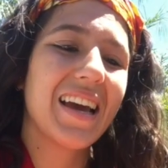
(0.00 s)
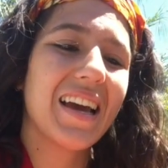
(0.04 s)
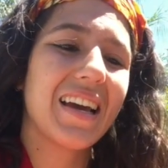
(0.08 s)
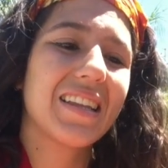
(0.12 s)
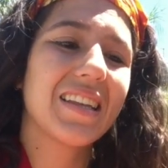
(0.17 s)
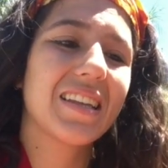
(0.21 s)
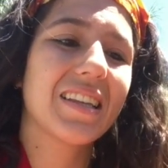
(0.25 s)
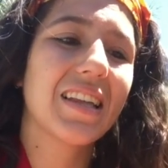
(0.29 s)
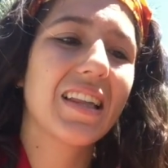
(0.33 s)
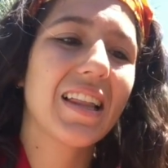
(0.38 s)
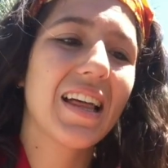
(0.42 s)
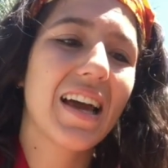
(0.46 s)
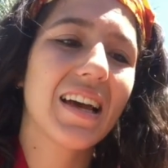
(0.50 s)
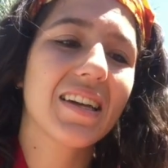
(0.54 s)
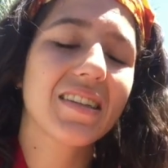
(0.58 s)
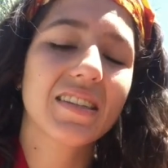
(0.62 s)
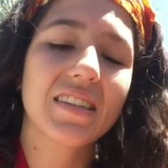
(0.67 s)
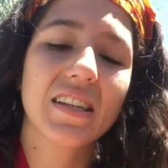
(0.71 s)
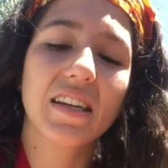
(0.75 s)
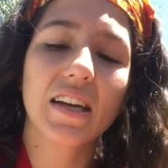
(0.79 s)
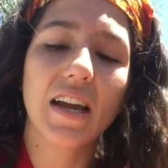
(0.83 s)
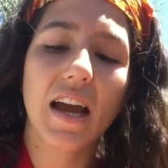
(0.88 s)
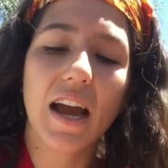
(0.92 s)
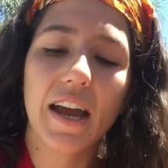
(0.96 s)
Then the last
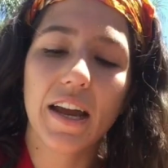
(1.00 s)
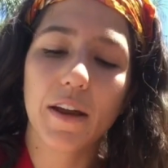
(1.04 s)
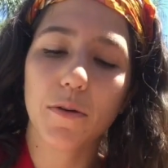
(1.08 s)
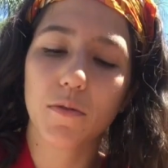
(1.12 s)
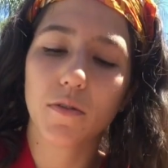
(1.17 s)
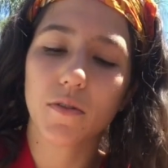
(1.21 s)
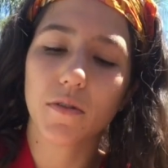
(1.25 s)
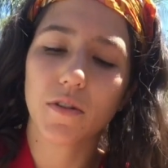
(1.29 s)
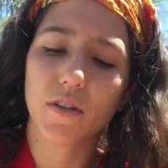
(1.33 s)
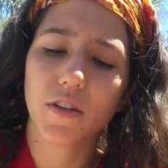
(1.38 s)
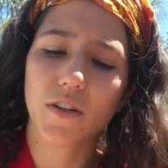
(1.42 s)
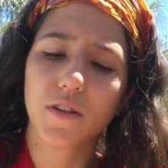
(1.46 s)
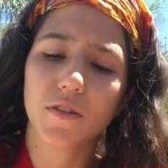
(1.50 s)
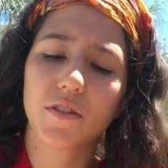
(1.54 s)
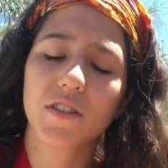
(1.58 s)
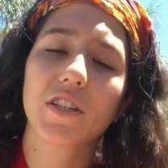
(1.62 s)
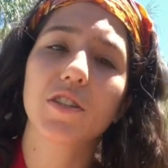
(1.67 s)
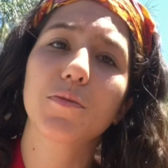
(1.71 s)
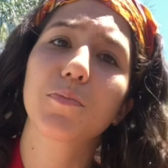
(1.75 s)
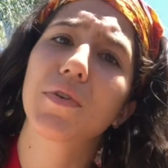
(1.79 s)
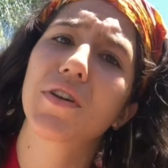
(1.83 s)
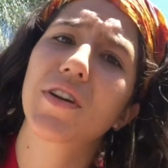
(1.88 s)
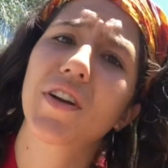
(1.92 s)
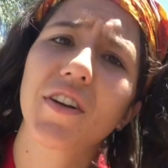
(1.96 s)
thing I will use
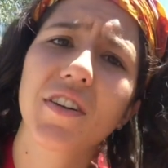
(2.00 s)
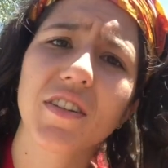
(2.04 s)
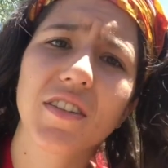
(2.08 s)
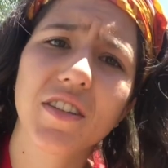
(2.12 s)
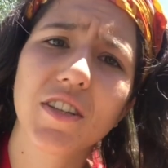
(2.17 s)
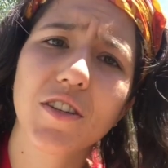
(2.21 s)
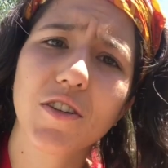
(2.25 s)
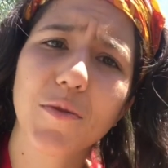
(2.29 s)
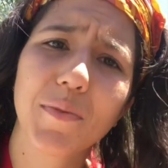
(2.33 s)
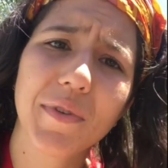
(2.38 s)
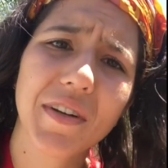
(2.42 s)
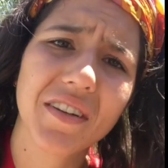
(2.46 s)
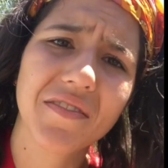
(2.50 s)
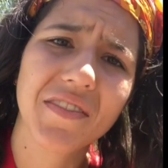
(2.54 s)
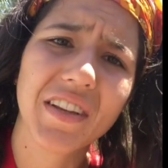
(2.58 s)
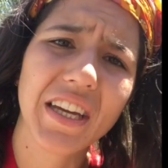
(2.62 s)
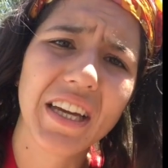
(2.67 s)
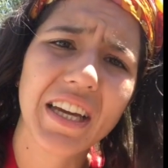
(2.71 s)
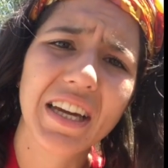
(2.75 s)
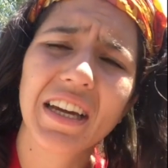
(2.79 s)
is put on a little bit of